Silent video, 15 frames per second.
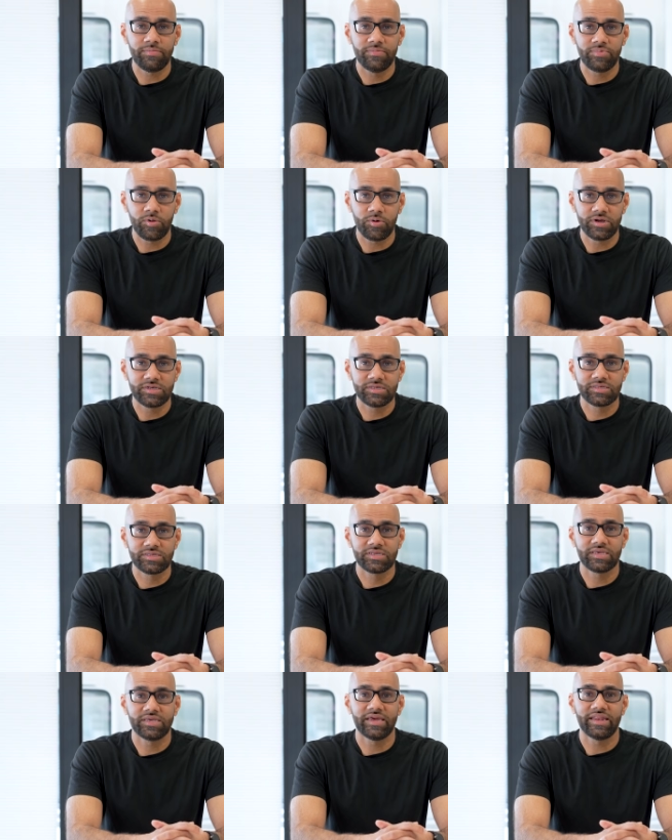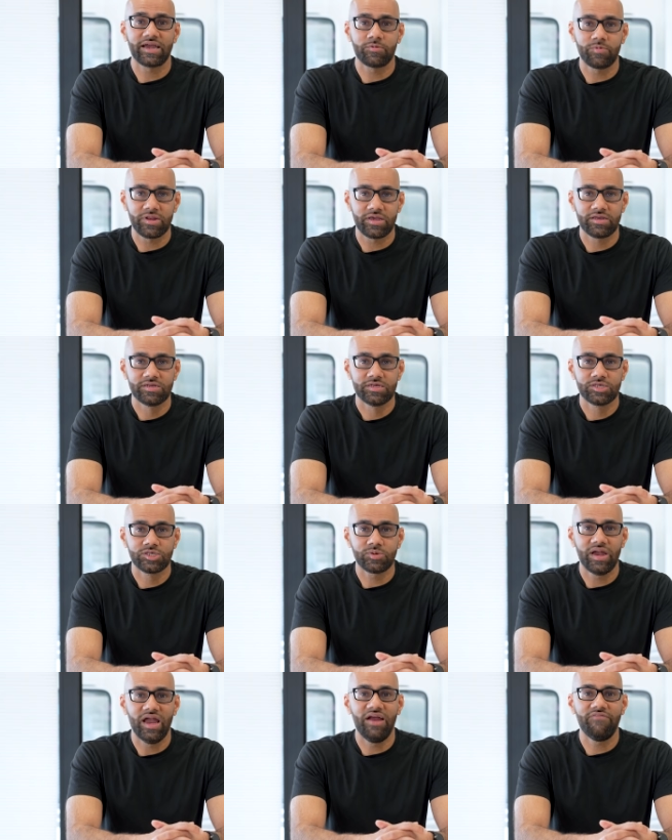employees get equity, so